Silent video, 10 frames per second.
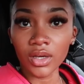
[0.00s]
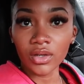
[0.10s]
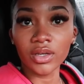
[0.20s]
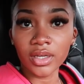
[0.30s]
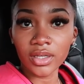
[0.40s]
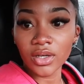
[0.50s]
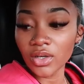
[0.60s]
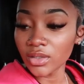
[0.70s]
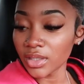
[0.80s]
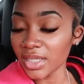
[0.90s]
Okay,
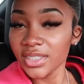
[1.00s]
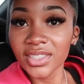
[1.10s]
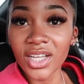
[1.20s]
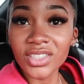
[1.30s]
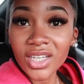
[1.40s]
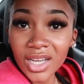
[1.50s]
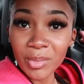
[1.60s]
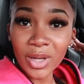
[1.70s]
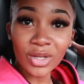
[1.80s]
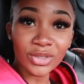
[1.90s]
y'all, let's not talk
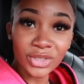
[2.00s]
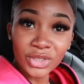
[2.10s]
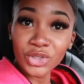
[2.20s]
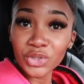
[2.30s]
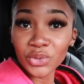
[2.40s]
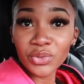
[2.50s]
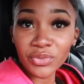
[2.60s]
about the two